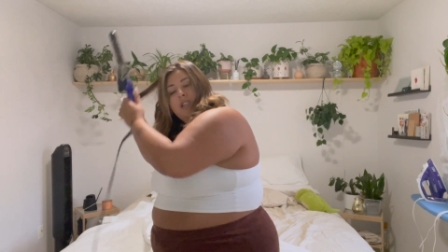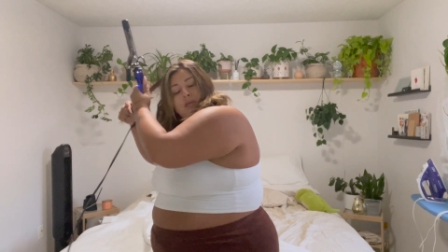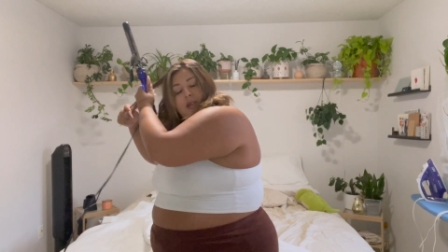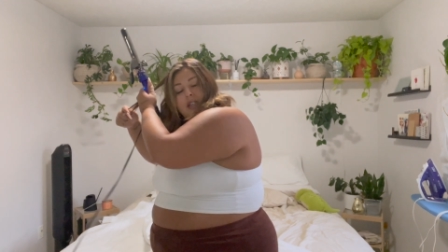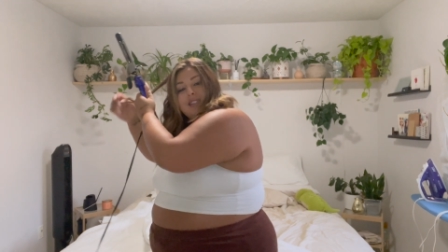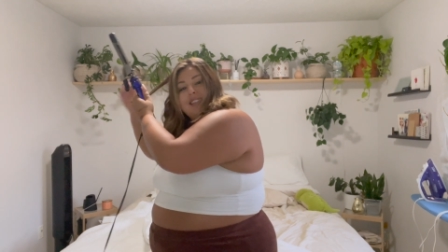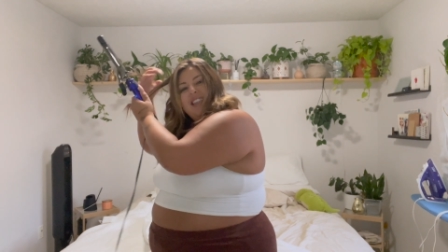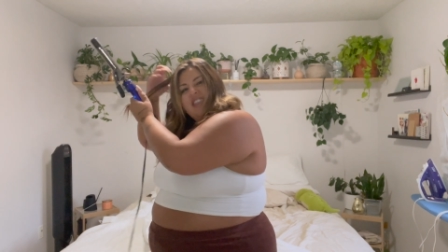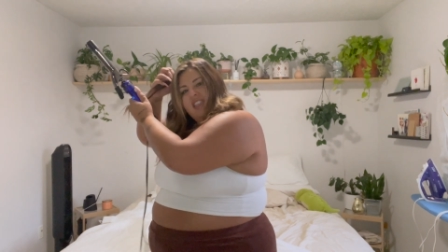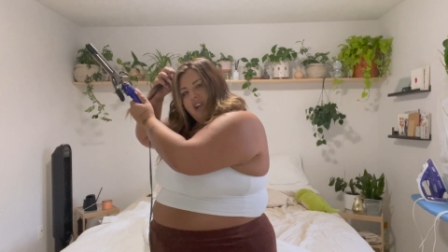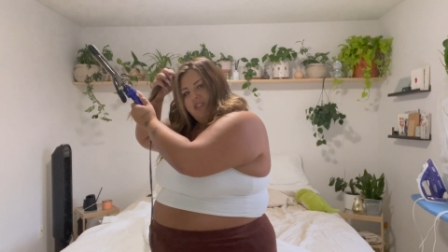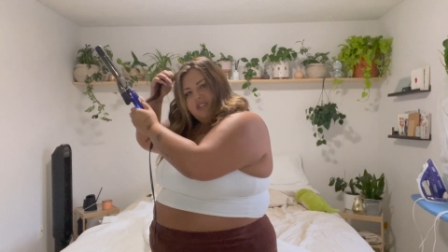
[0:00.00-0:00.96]
because they
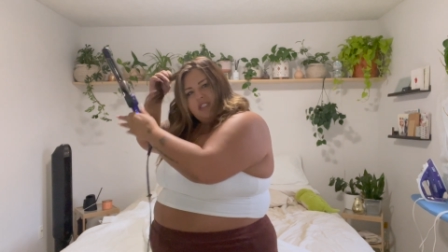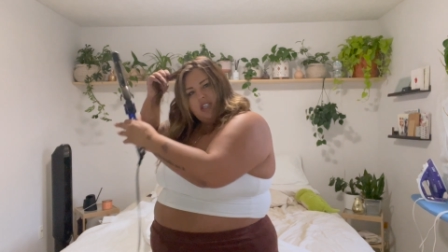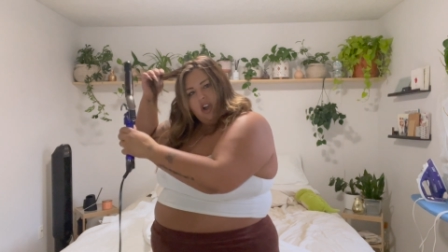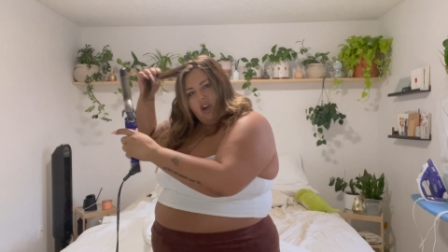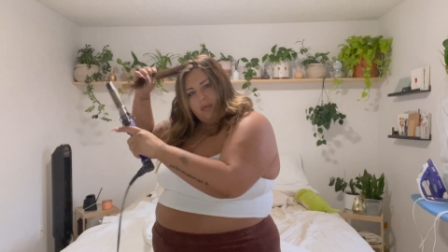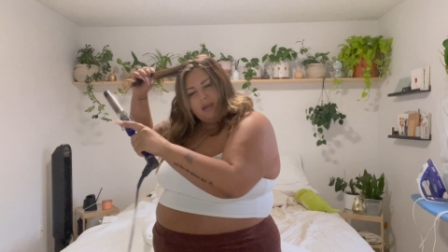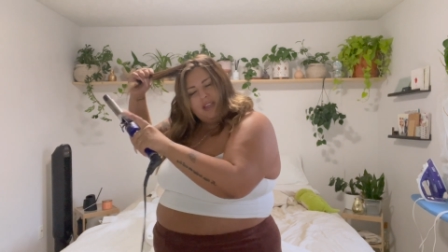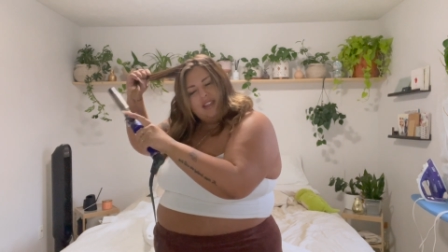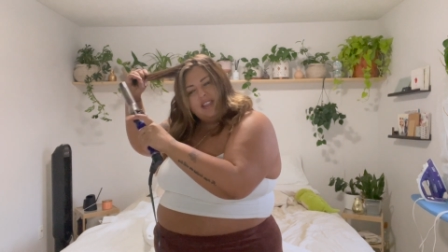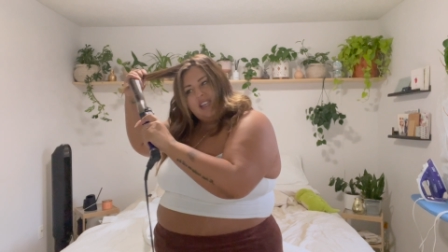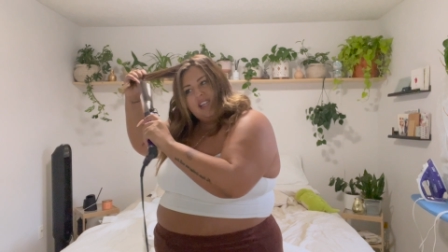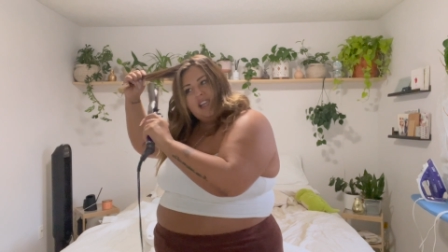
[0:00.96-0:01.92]
love to call me at
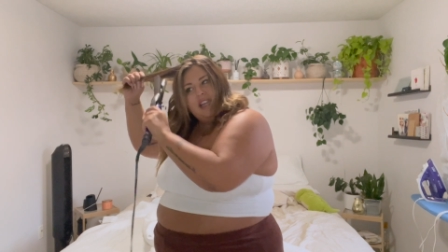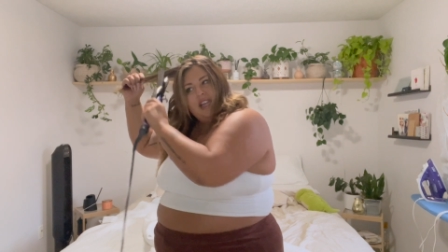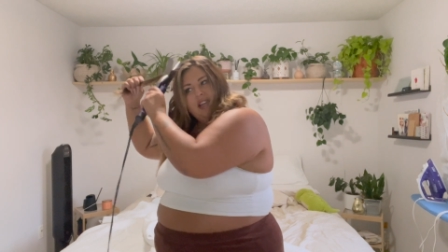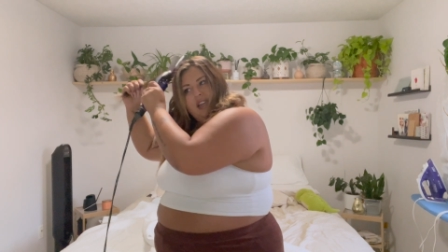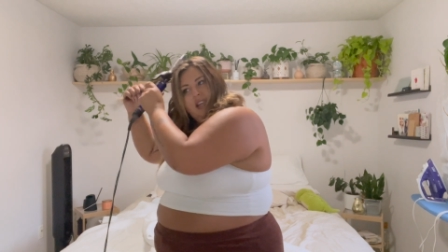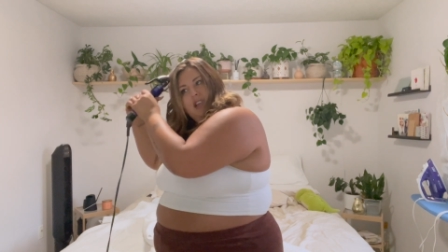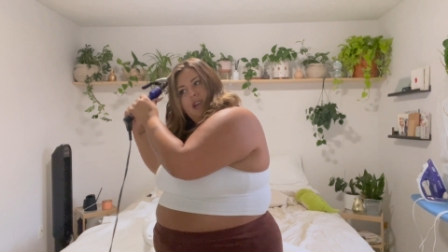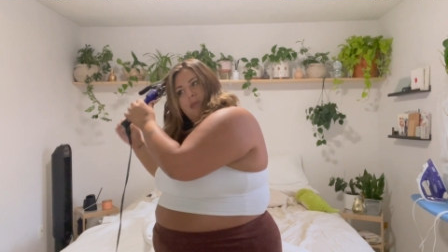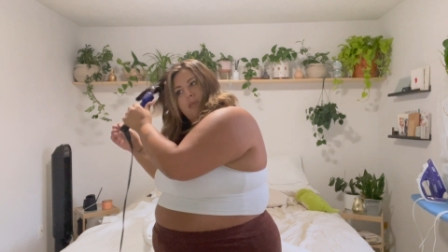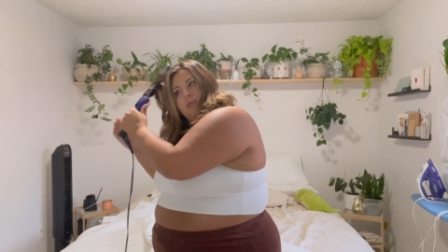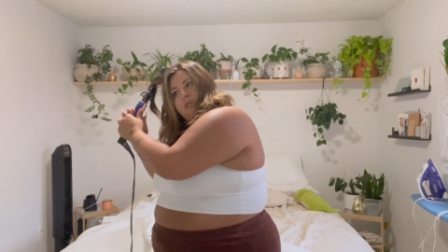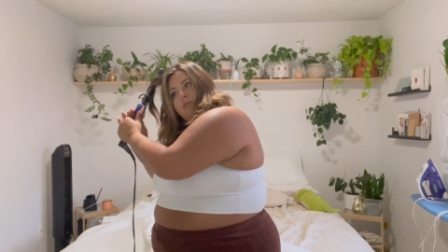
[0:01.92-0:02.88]
like eight A
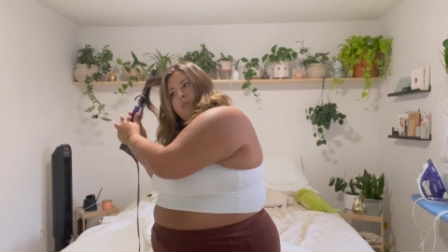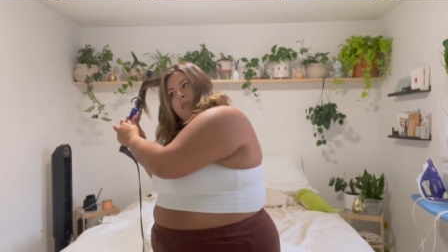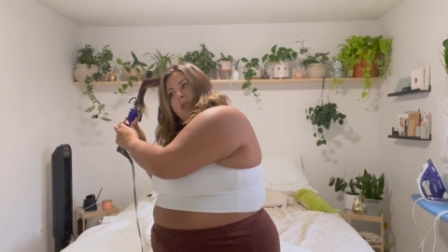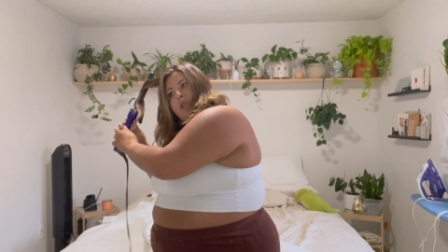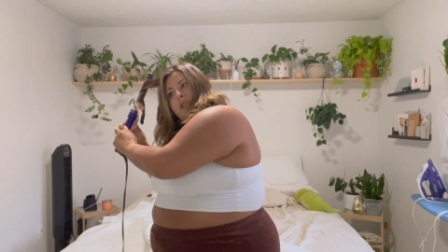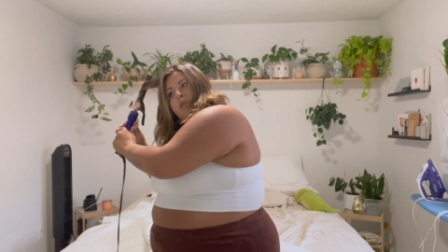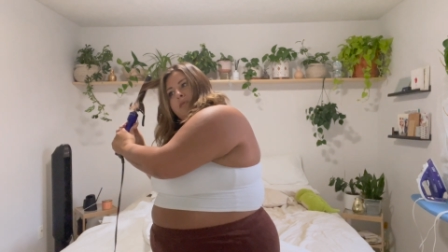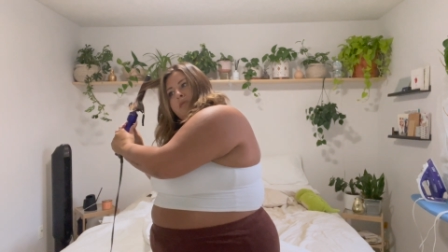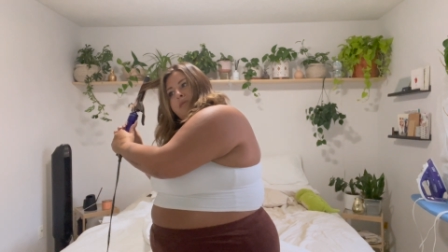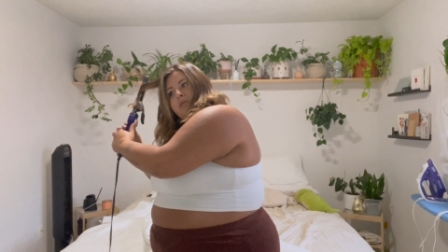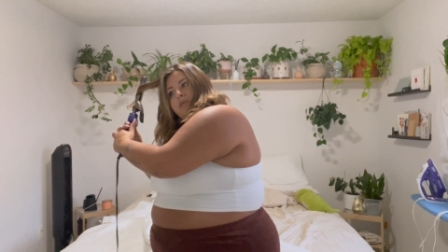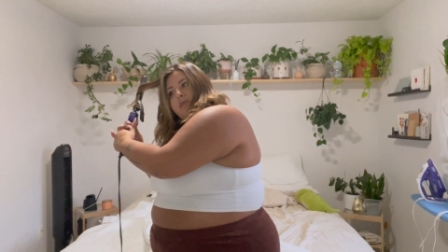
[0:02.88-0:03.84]
M
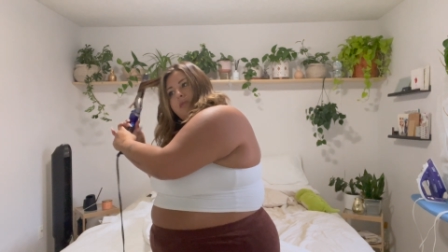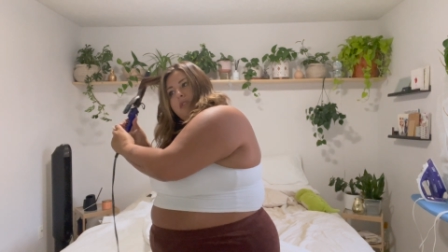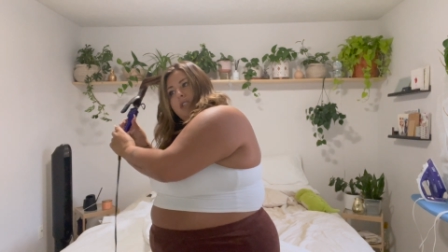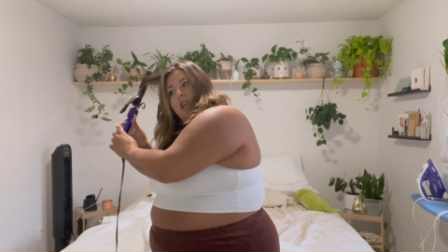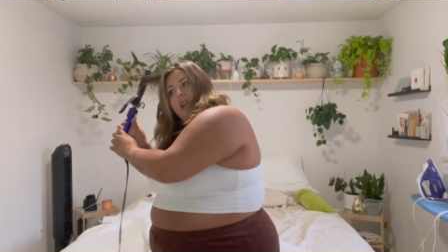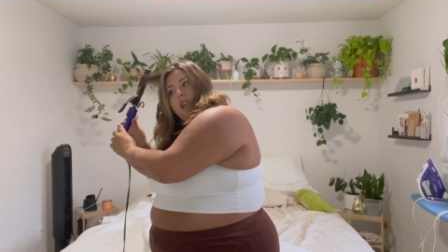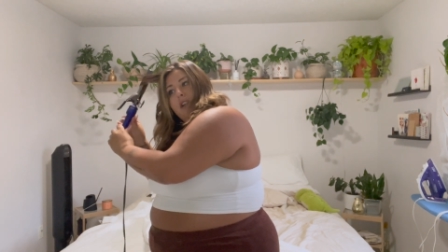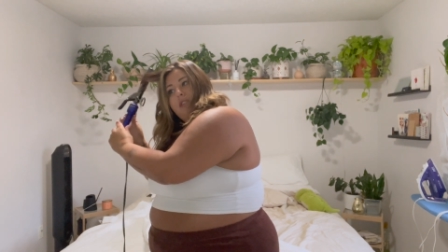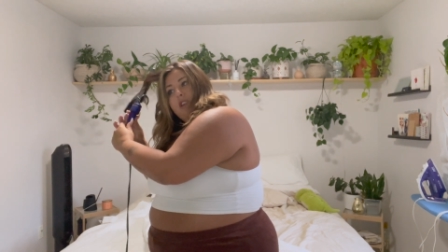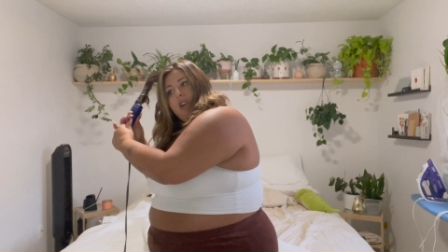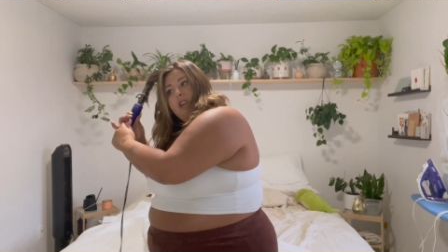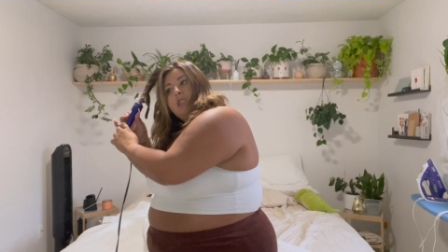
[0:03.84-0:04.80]
And I
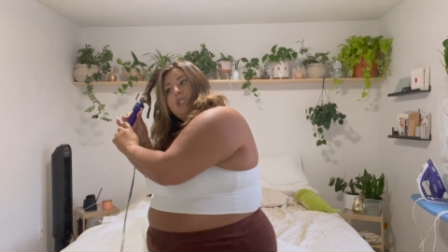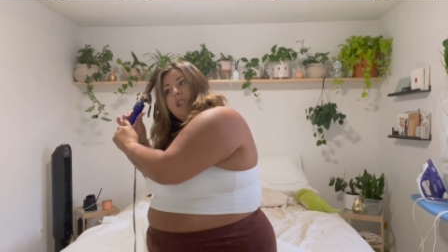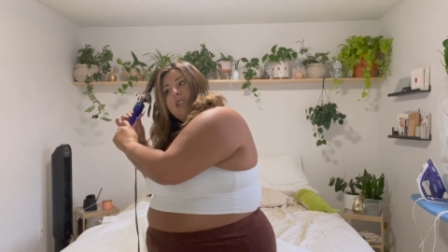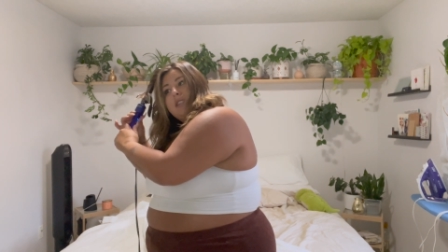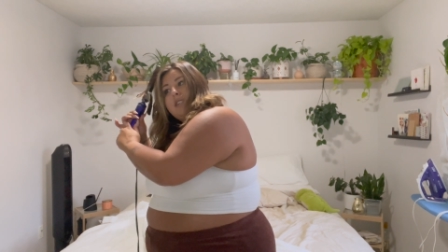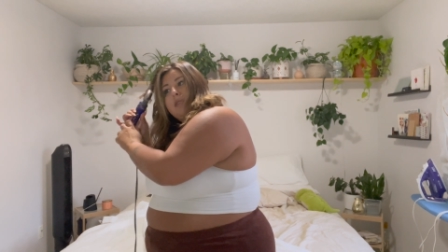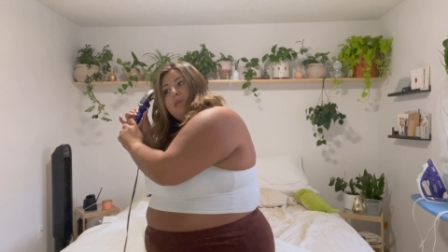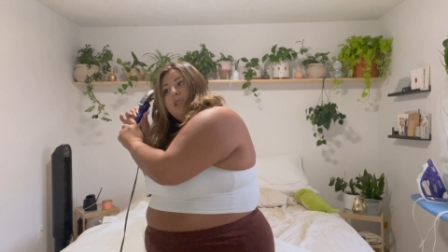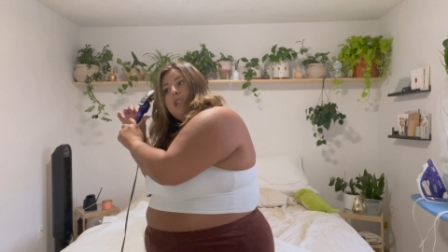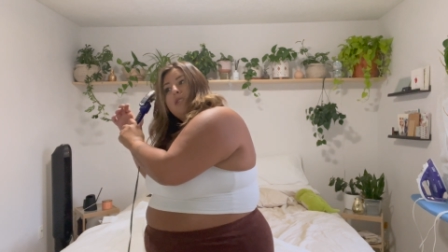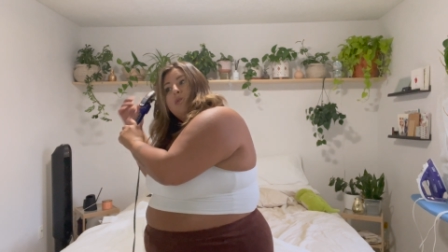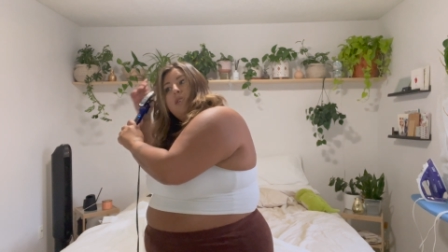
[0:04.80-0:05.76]
forgot to text them. I
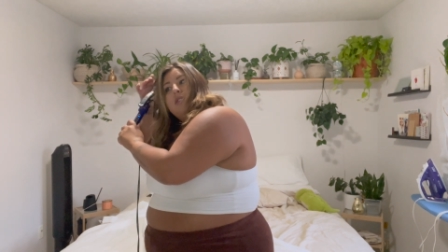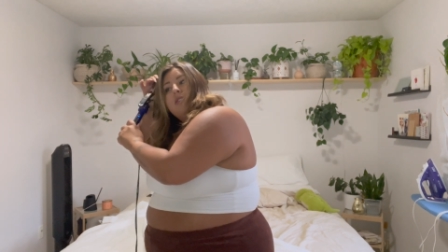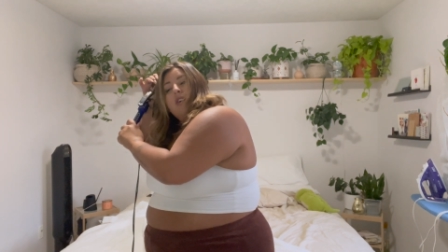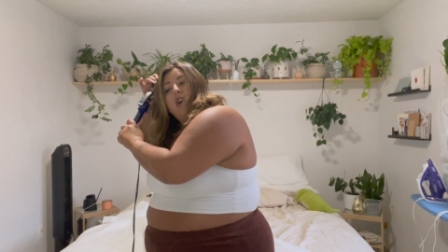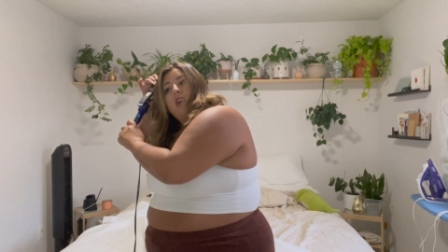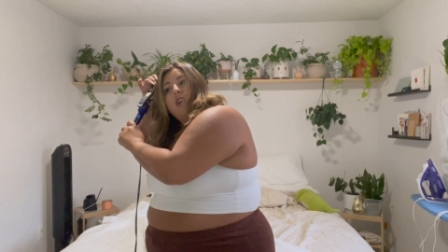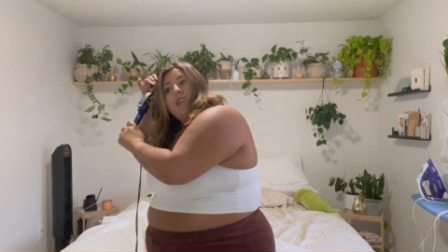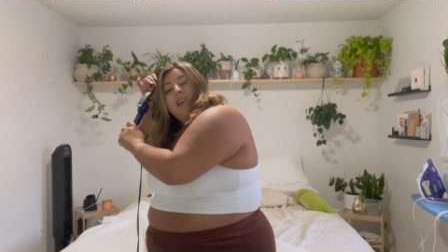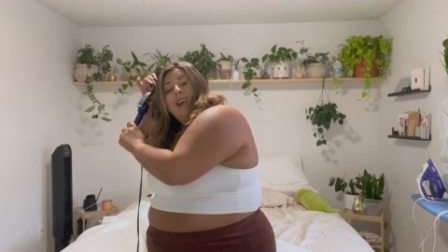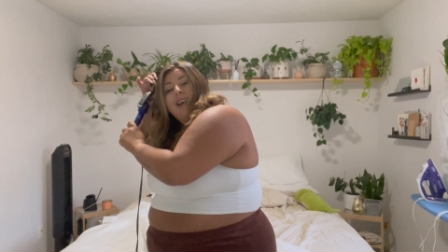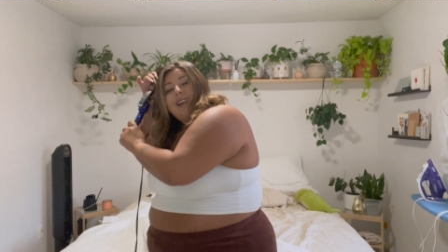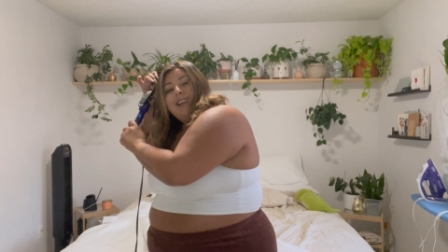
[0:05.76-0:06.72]
guess we get to call at
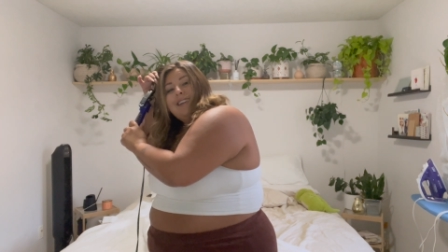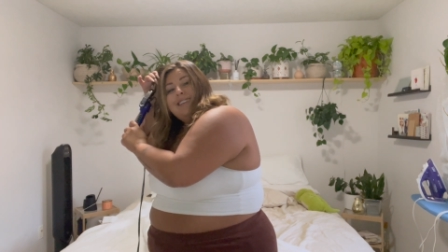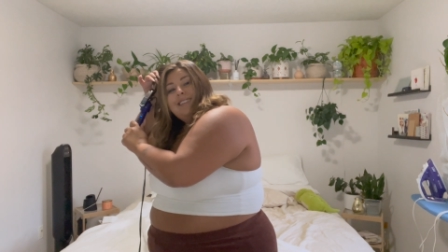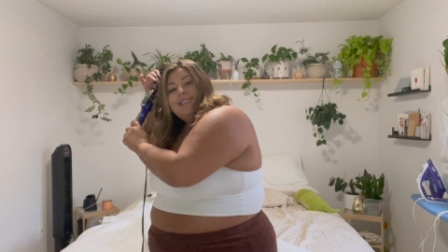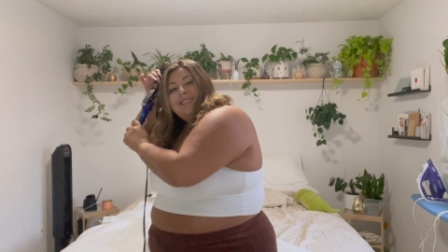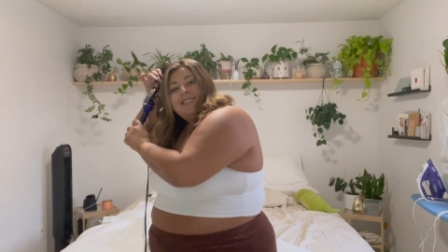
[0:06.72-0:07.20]
nine.